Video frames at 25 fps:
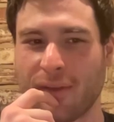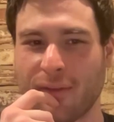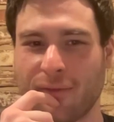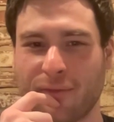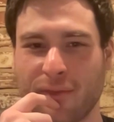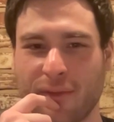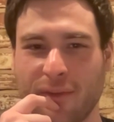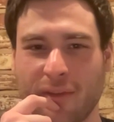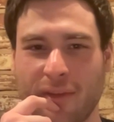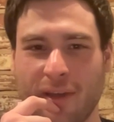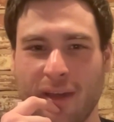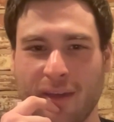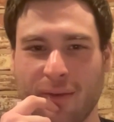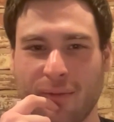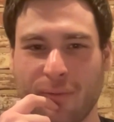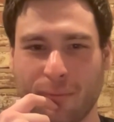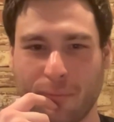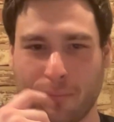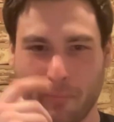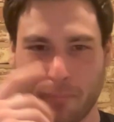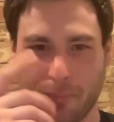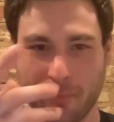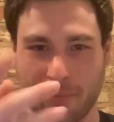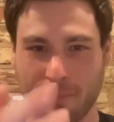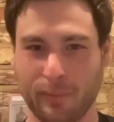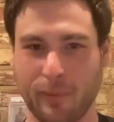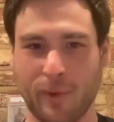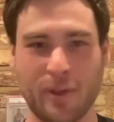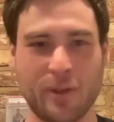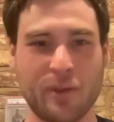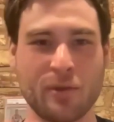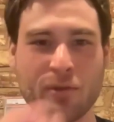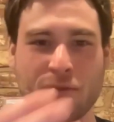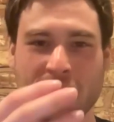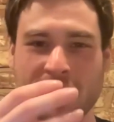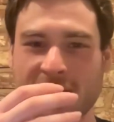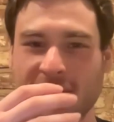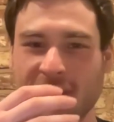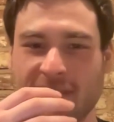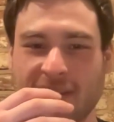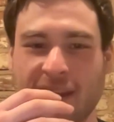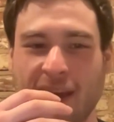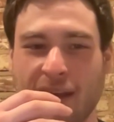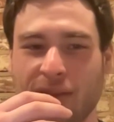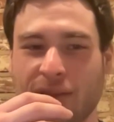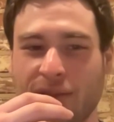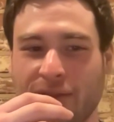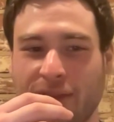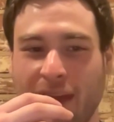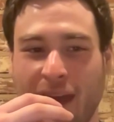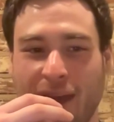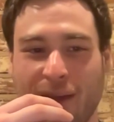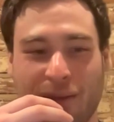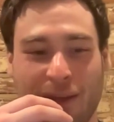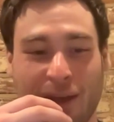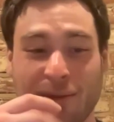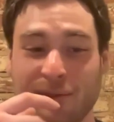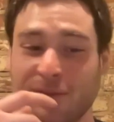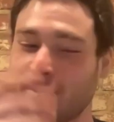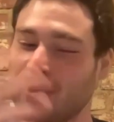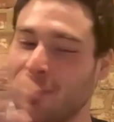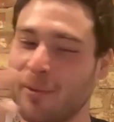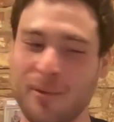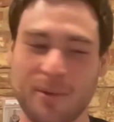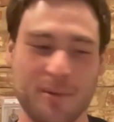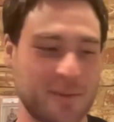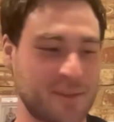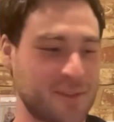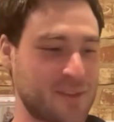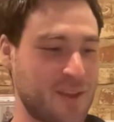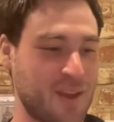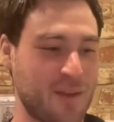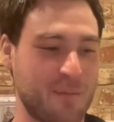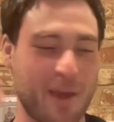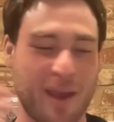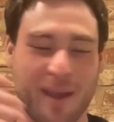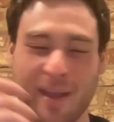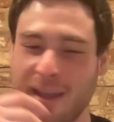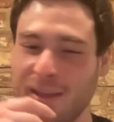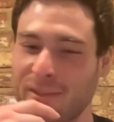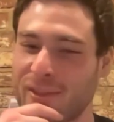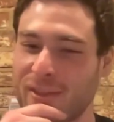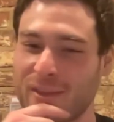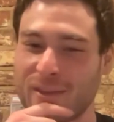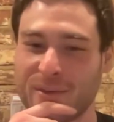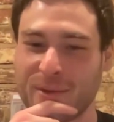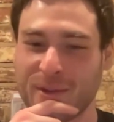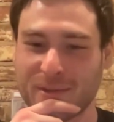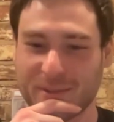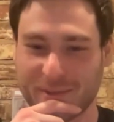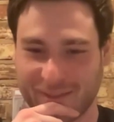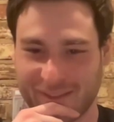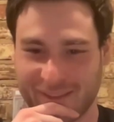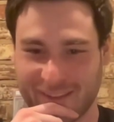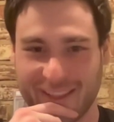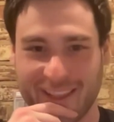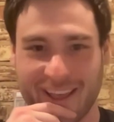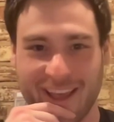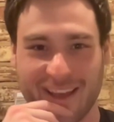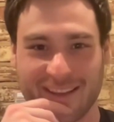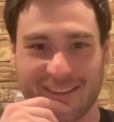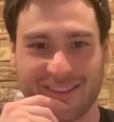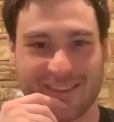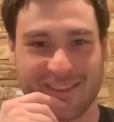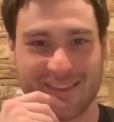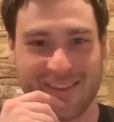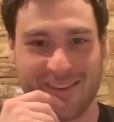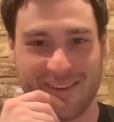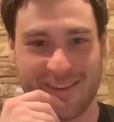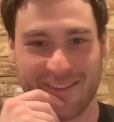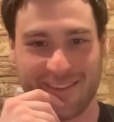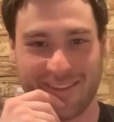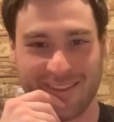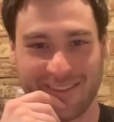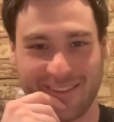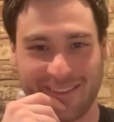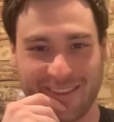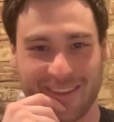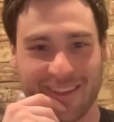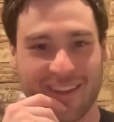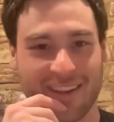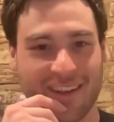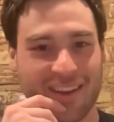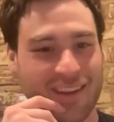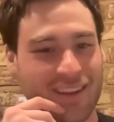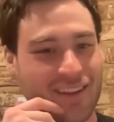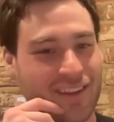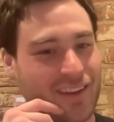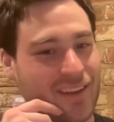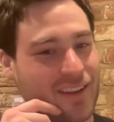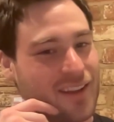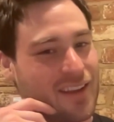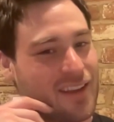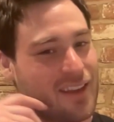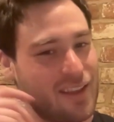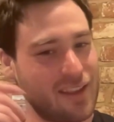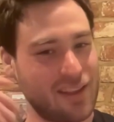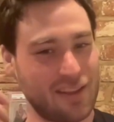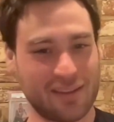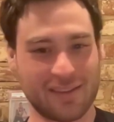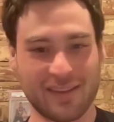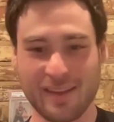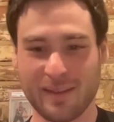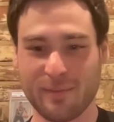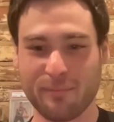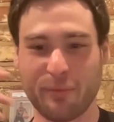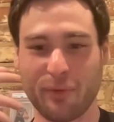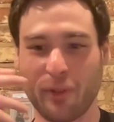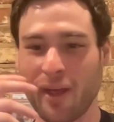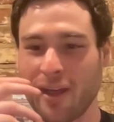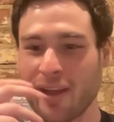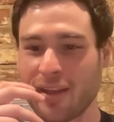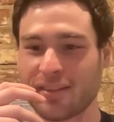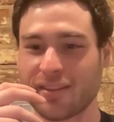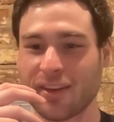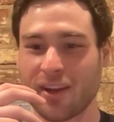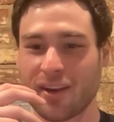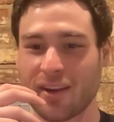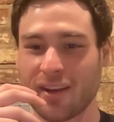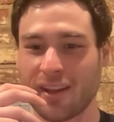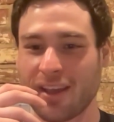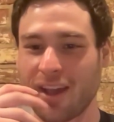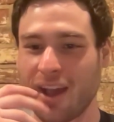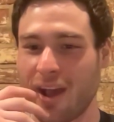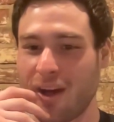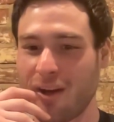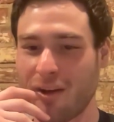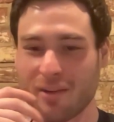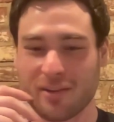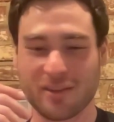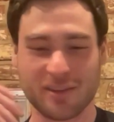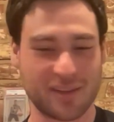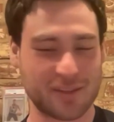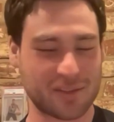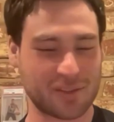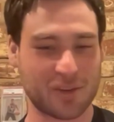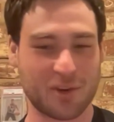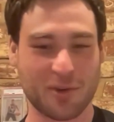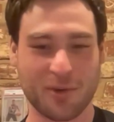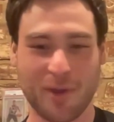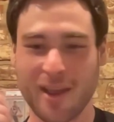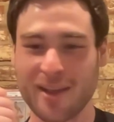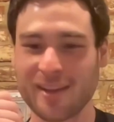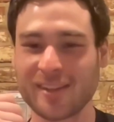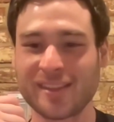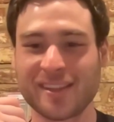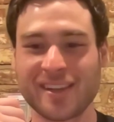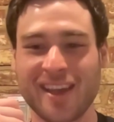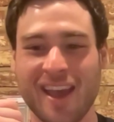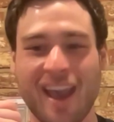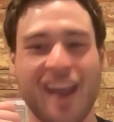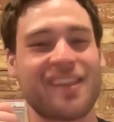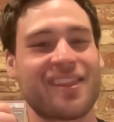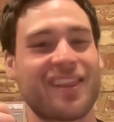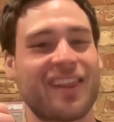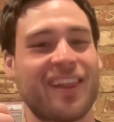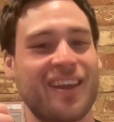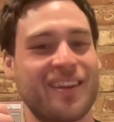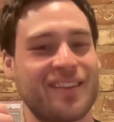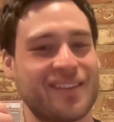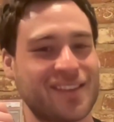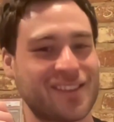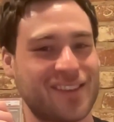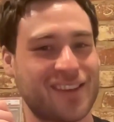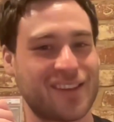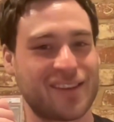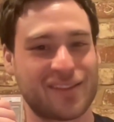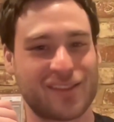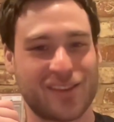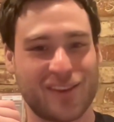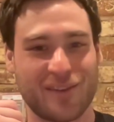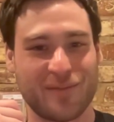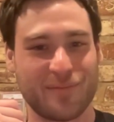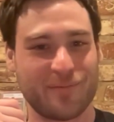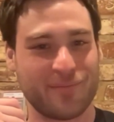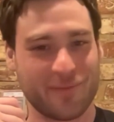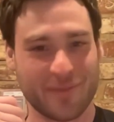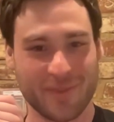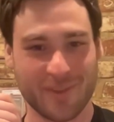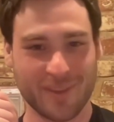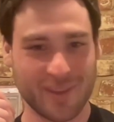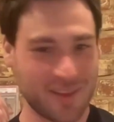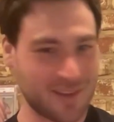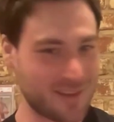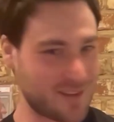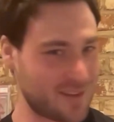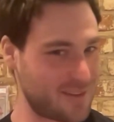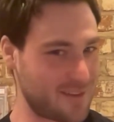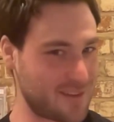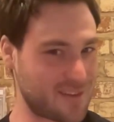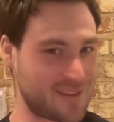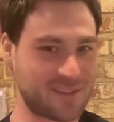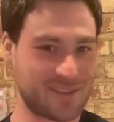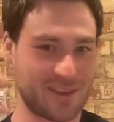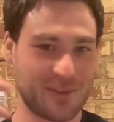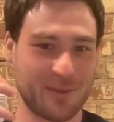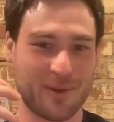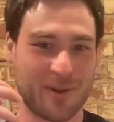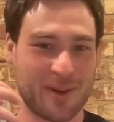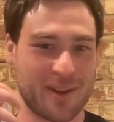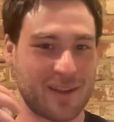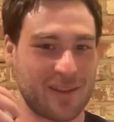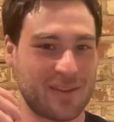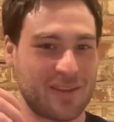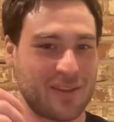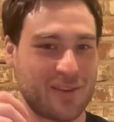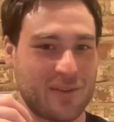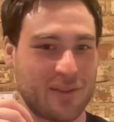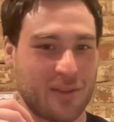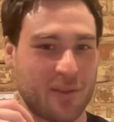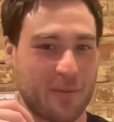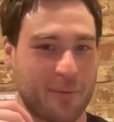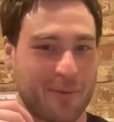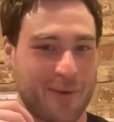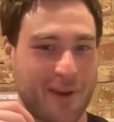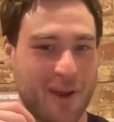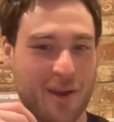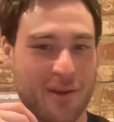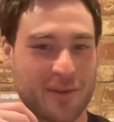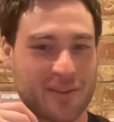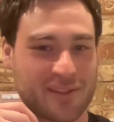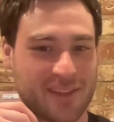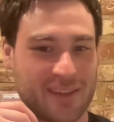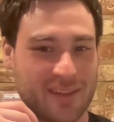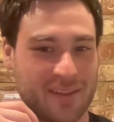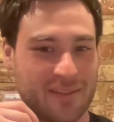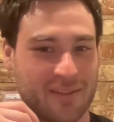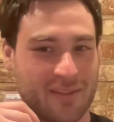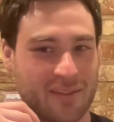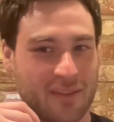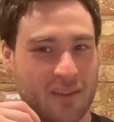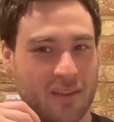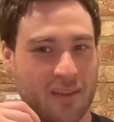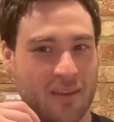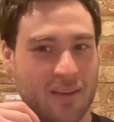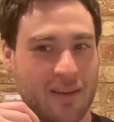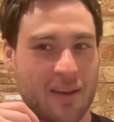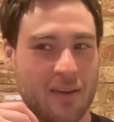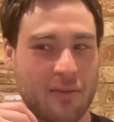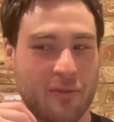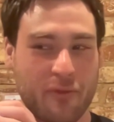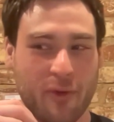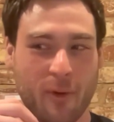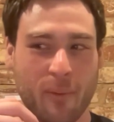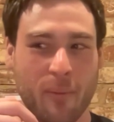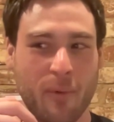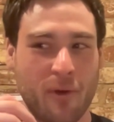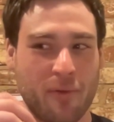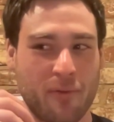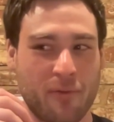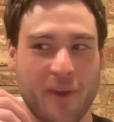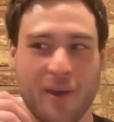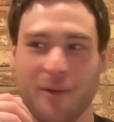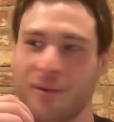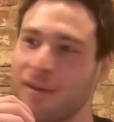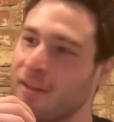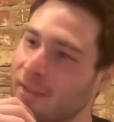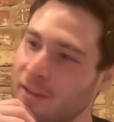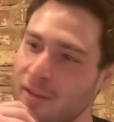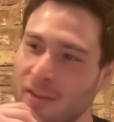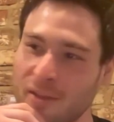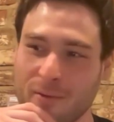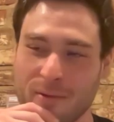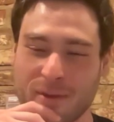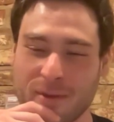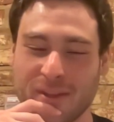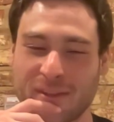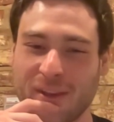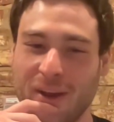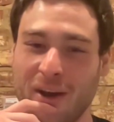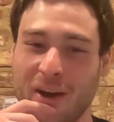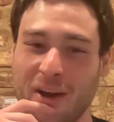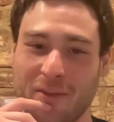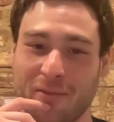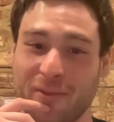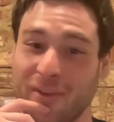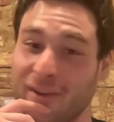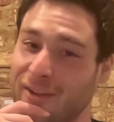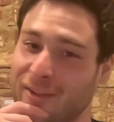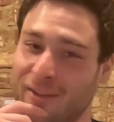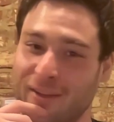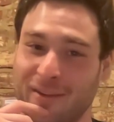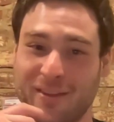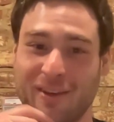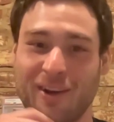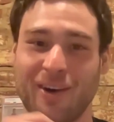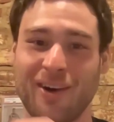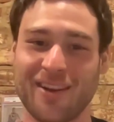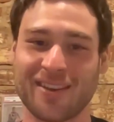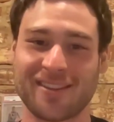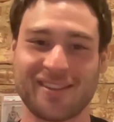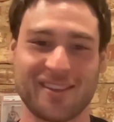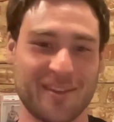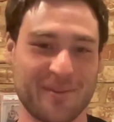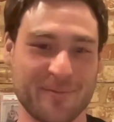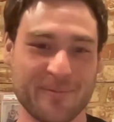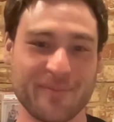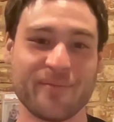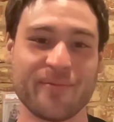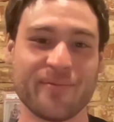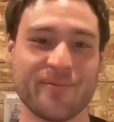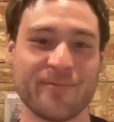feel like what you just said, that's what we were saying about Anthony Richardson last year. Like, he didn't play a ton in college. He has crazy athleticism. Let's see what he can do in the pros. And from what very little we saw of it, it looked awesome.